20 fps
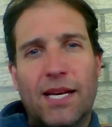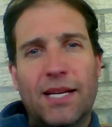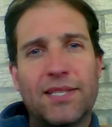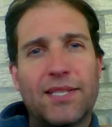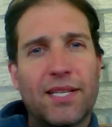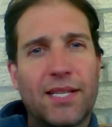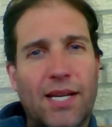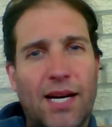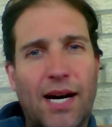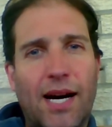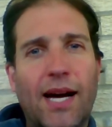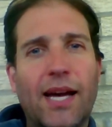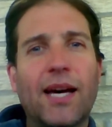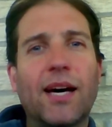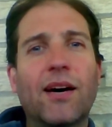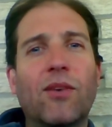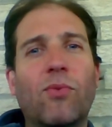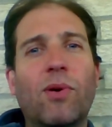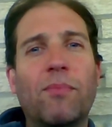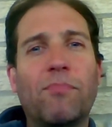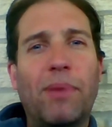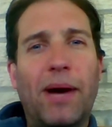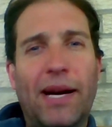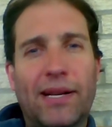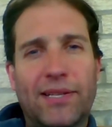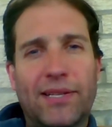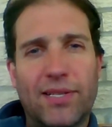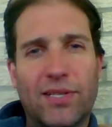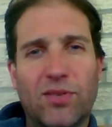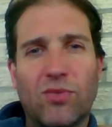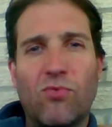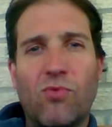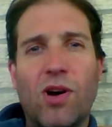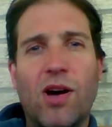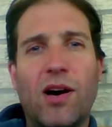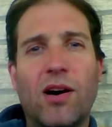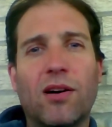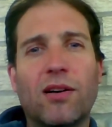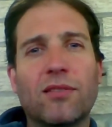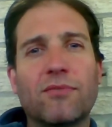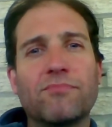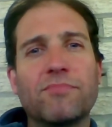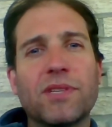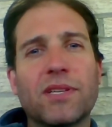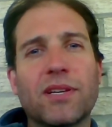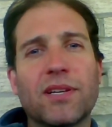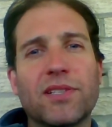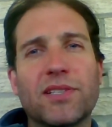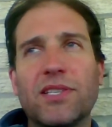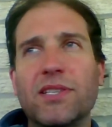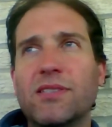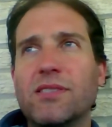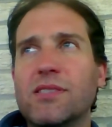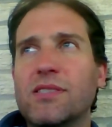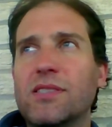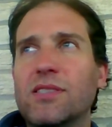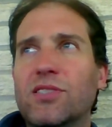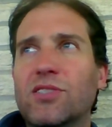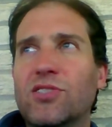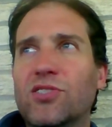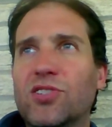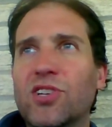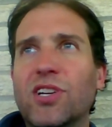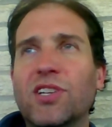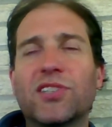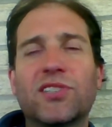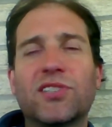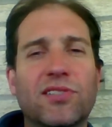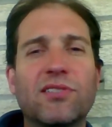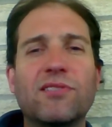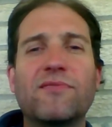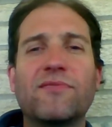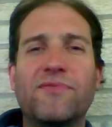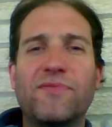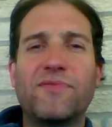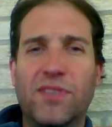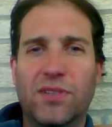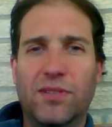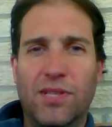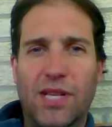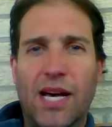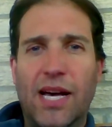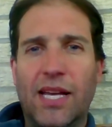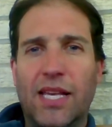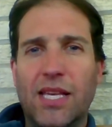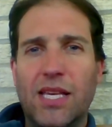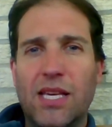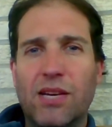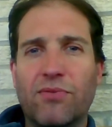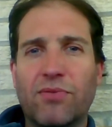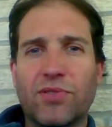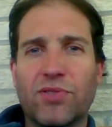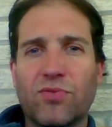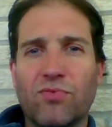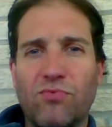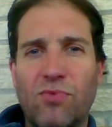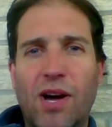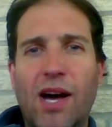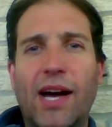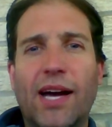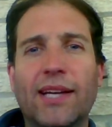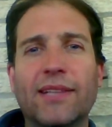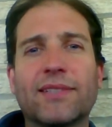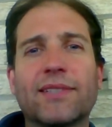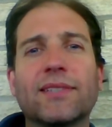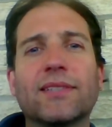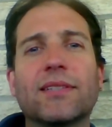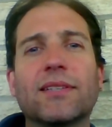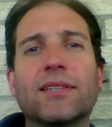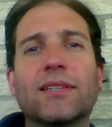Hezekiah went back to the well because he just didn't feel like it was right